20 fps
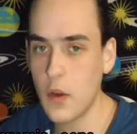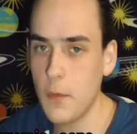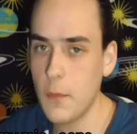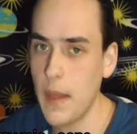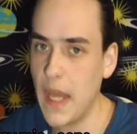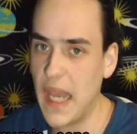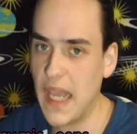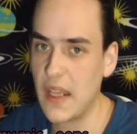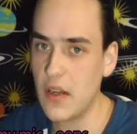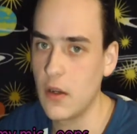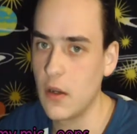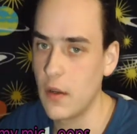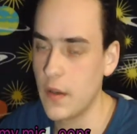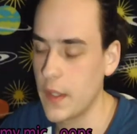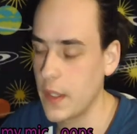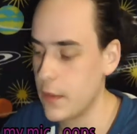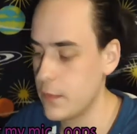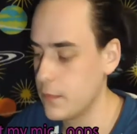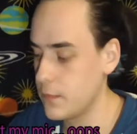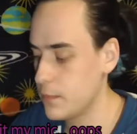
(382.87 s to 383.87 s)
go back at all,
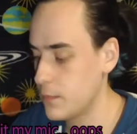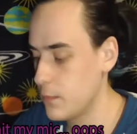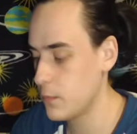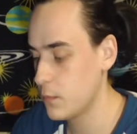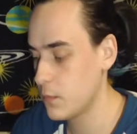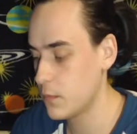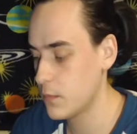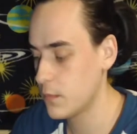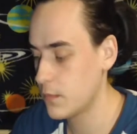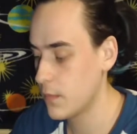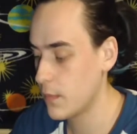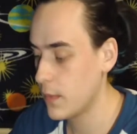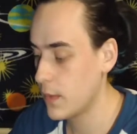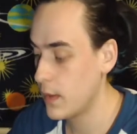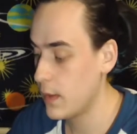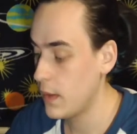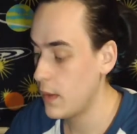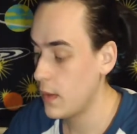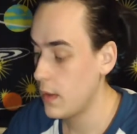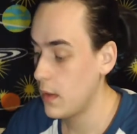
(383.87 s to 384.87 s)
though.
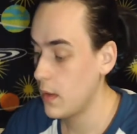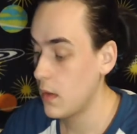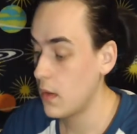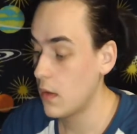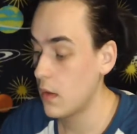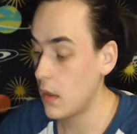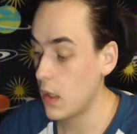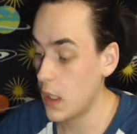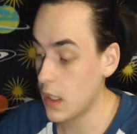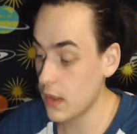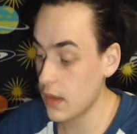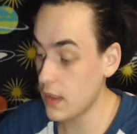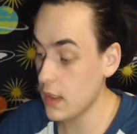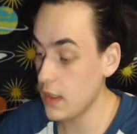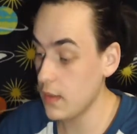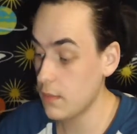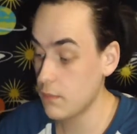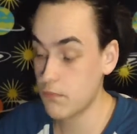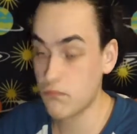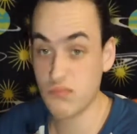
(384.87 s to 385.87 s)
Honestly,
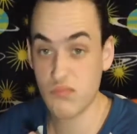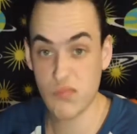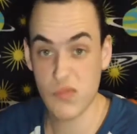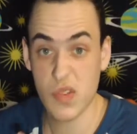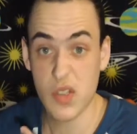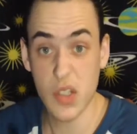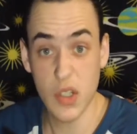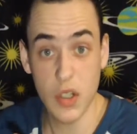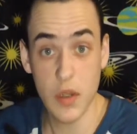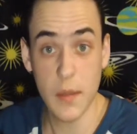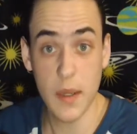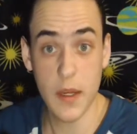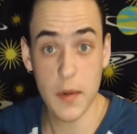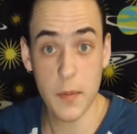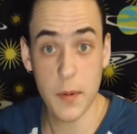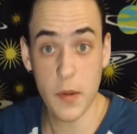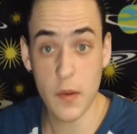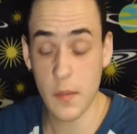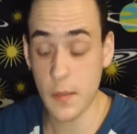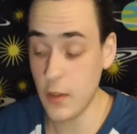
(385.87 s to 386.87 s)
good amount of
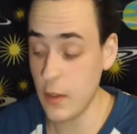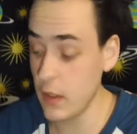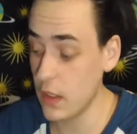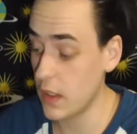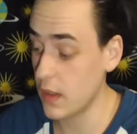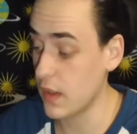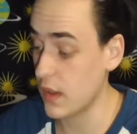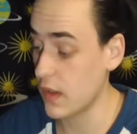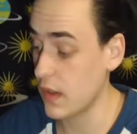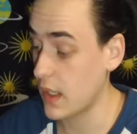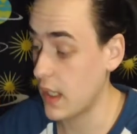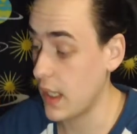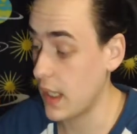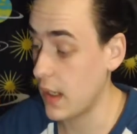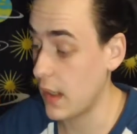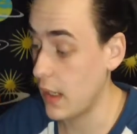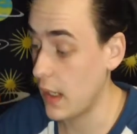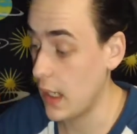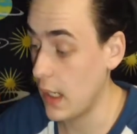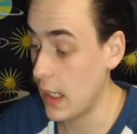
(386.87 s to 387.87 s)
posability on this guy.
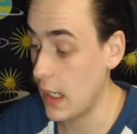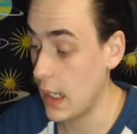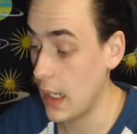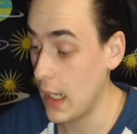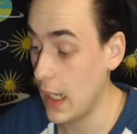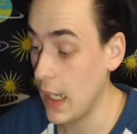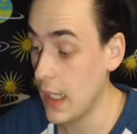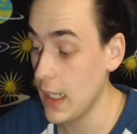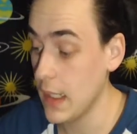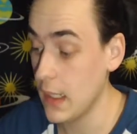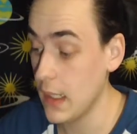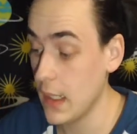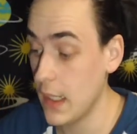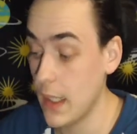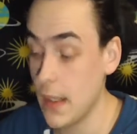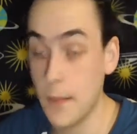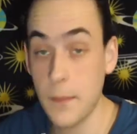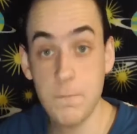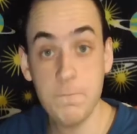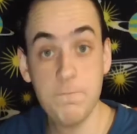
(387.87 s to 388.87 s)
I
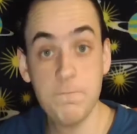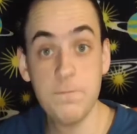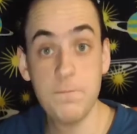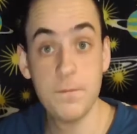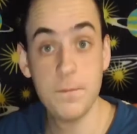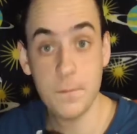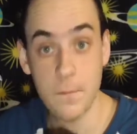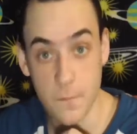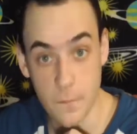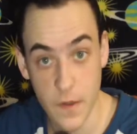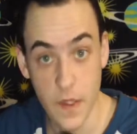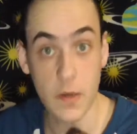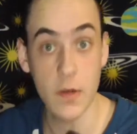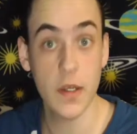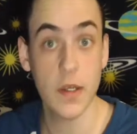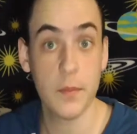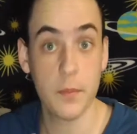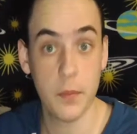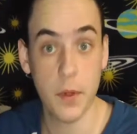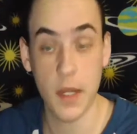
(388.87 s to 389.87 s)
am
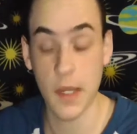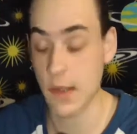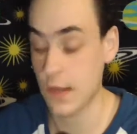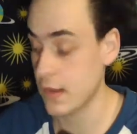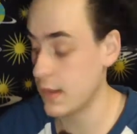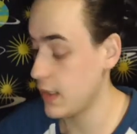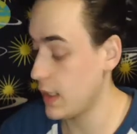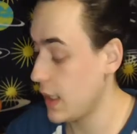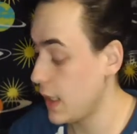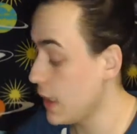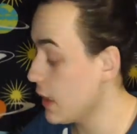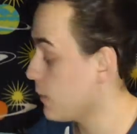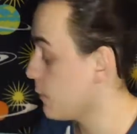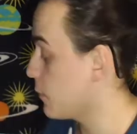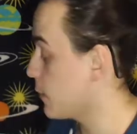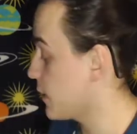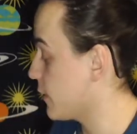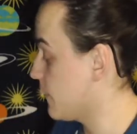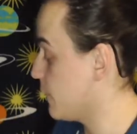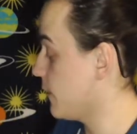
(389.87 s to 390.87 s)
very impressed. And
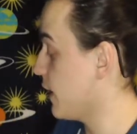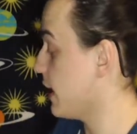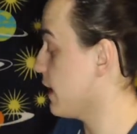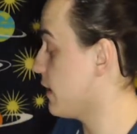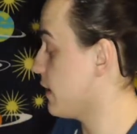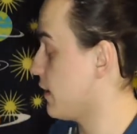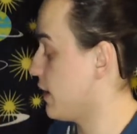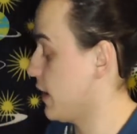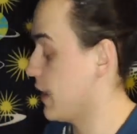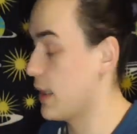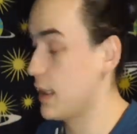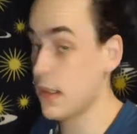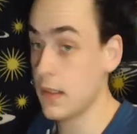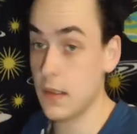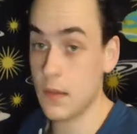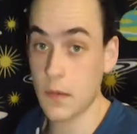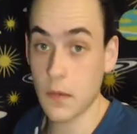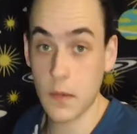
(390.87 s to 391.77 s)
with a flight stand,